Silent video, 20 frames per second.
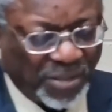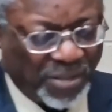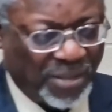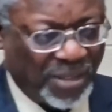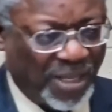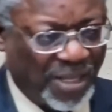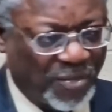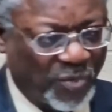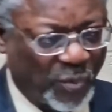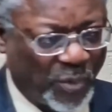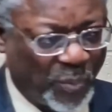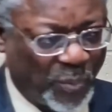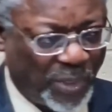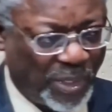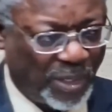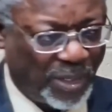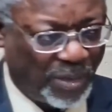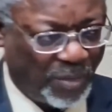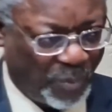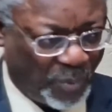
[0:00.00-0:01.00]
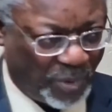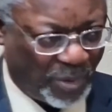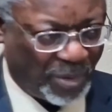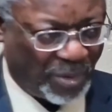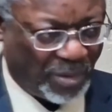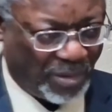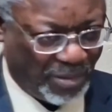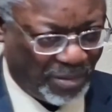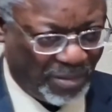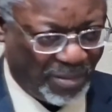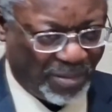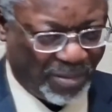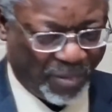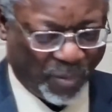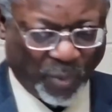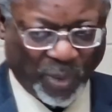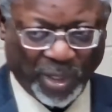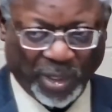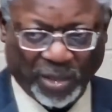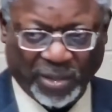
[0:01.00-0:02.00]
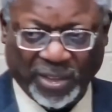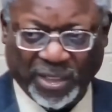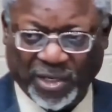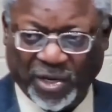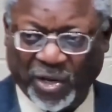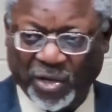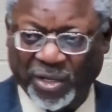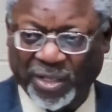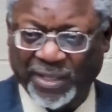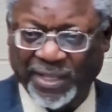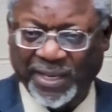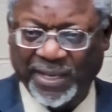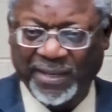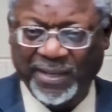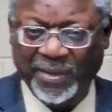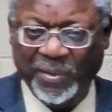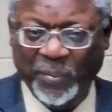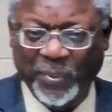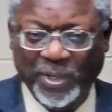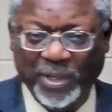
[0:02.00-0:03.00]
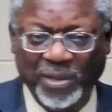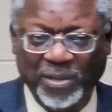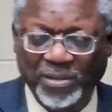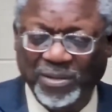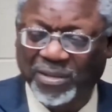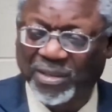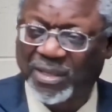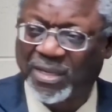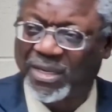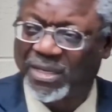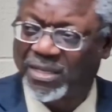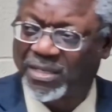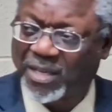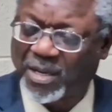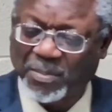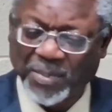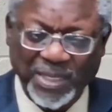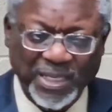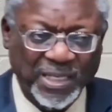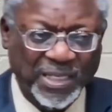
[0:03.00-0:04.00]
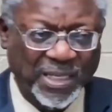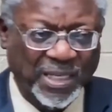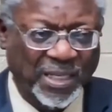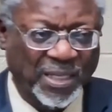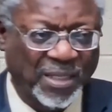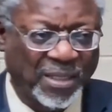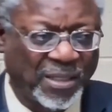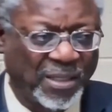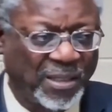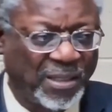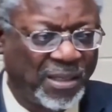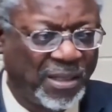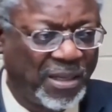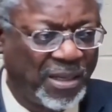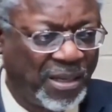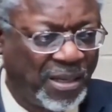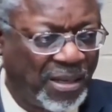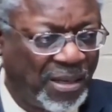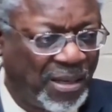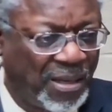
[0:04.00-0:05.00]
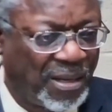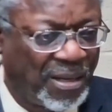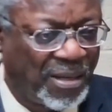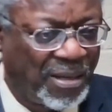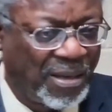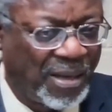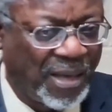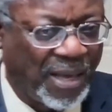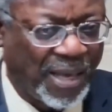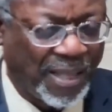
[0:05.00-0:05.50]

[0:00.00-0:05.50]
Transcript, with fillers: That's what we were, we looked at all of that. And we looked in some detail at